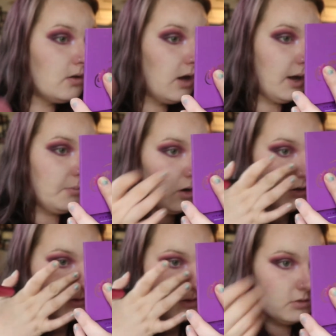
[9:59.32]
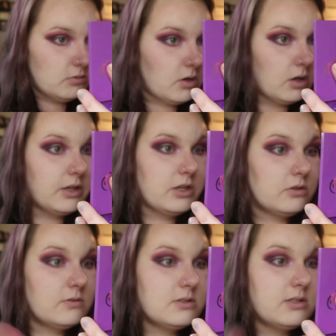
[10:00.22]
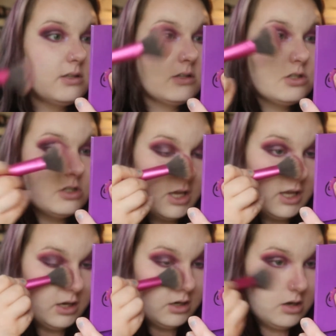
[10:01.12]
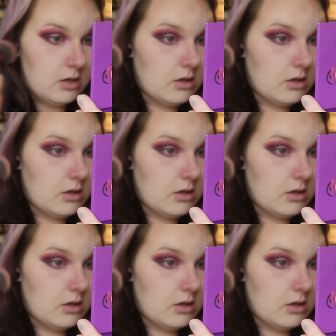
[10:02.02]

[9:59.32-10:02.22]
I'm also gonna use the shade